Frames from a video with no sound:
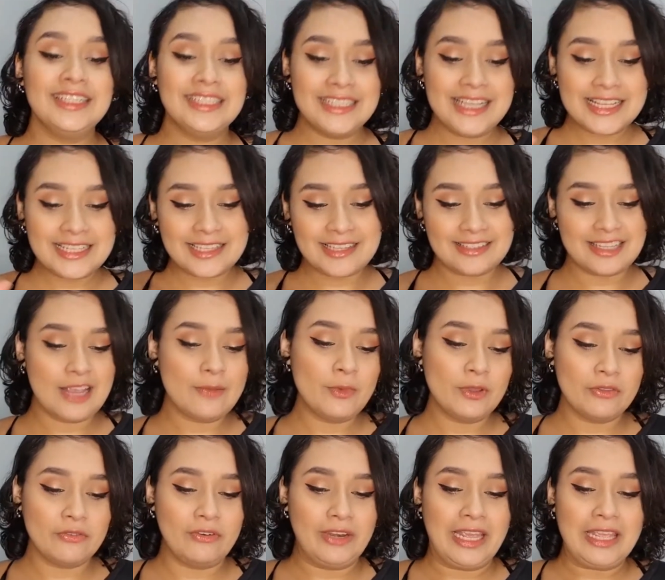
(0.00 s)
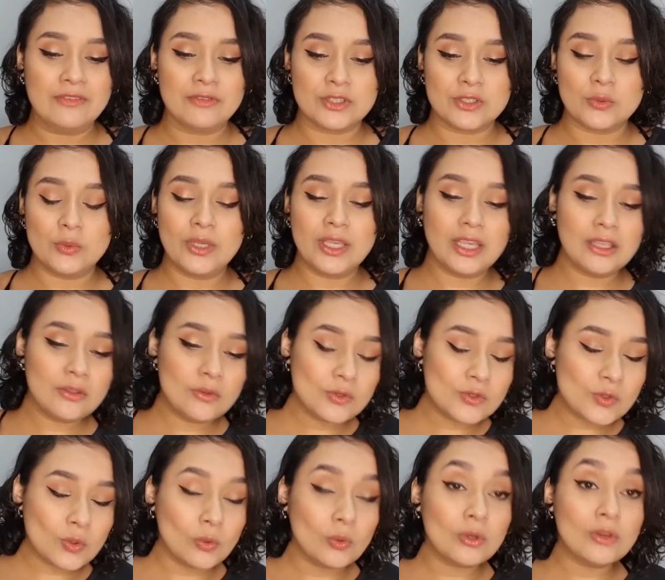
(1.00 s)
It's the same with flavors. We can
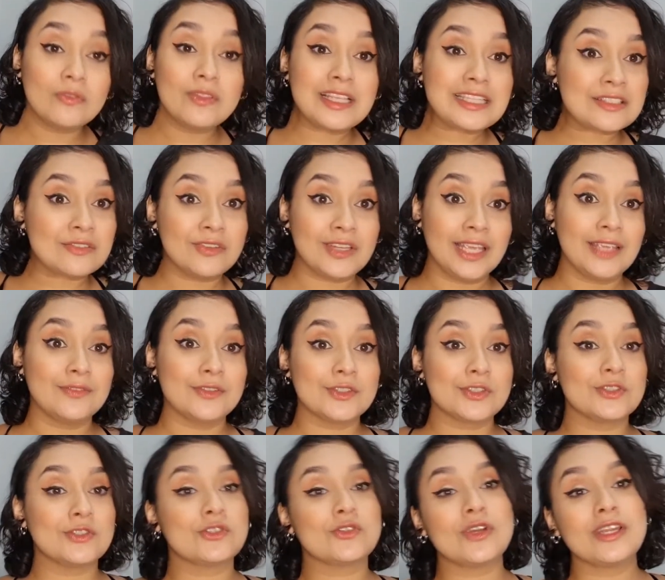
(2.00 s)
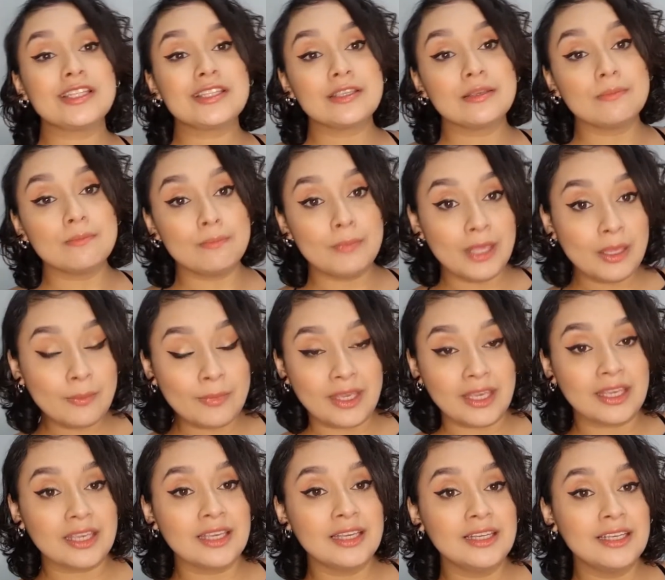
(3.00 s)
use all of these flavors to try to
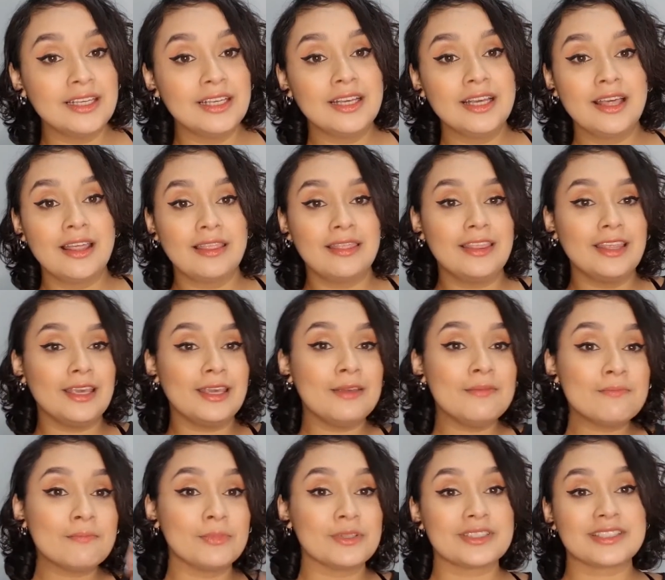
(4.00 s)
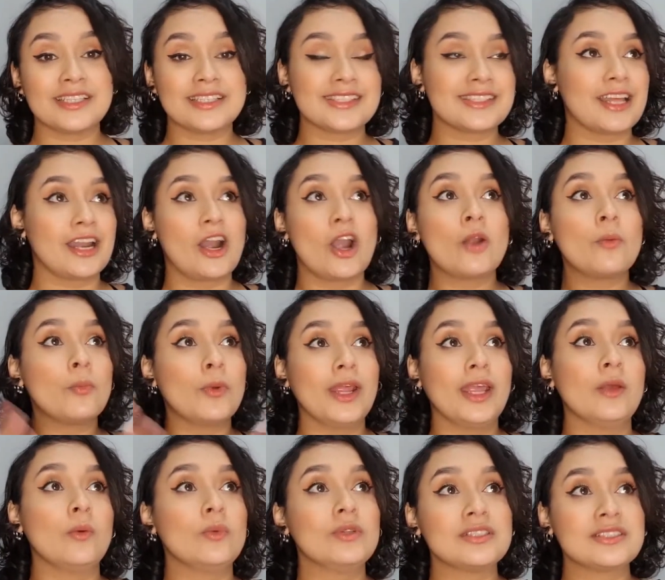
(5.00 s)
mimic the impulses that our
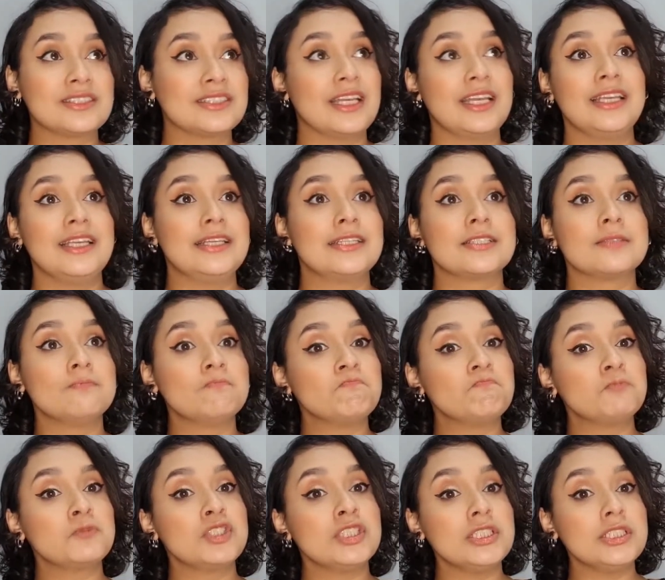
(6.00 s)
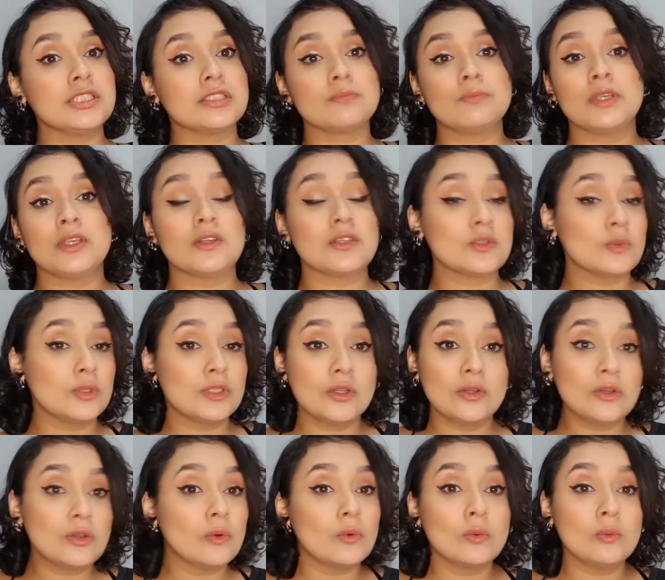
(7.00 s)
brain will say is cheese, because we
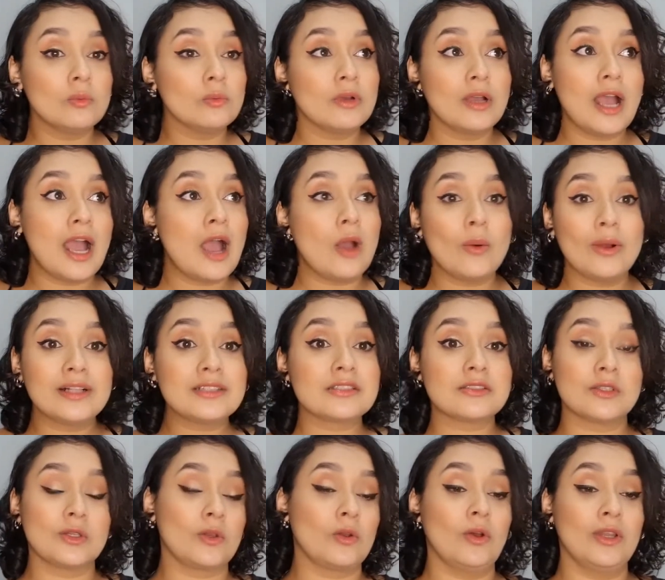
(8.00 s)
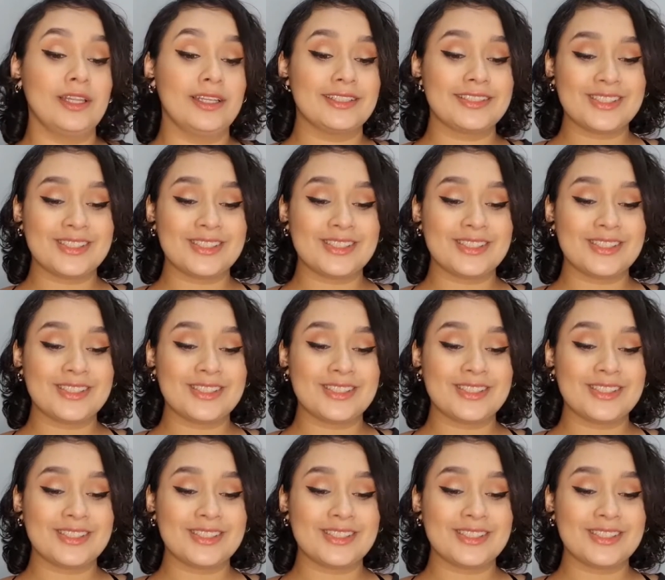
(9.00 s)
don't know how else to call it.